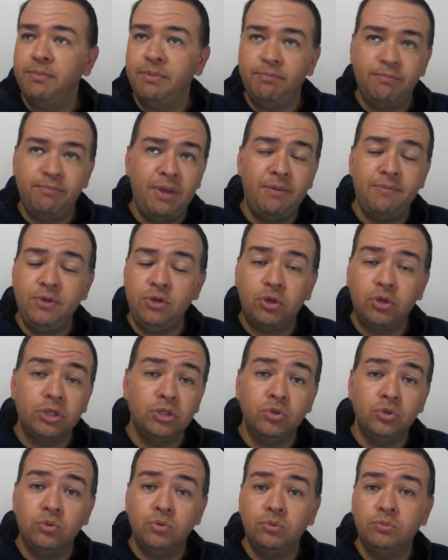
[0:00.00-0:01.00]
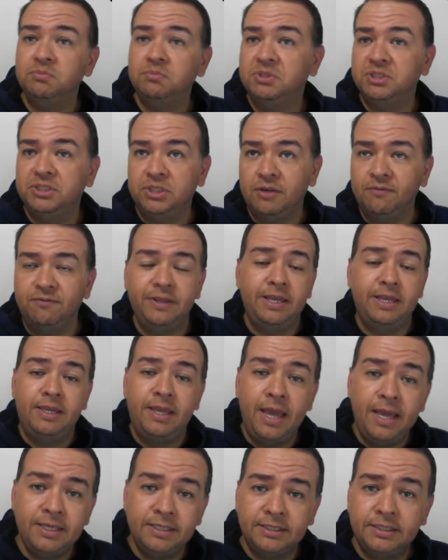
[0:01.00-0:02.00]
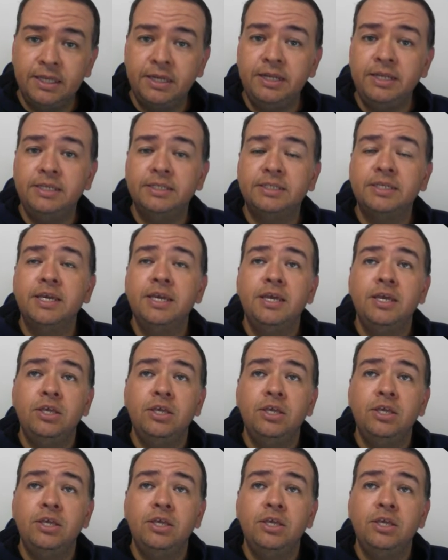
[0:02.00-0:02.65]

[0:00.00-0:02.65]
Maybe you can do stuff like case studies.